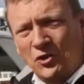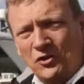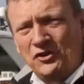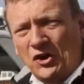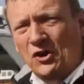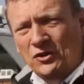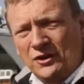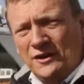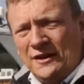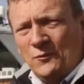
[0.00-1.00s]
on the dock
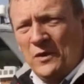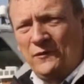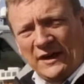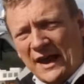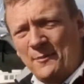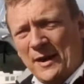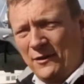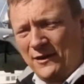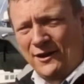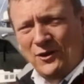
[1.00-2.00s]
we forget
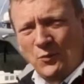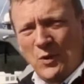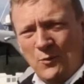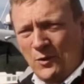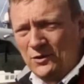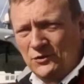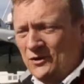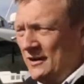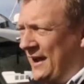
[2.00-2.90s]
about that on Wet Wheels.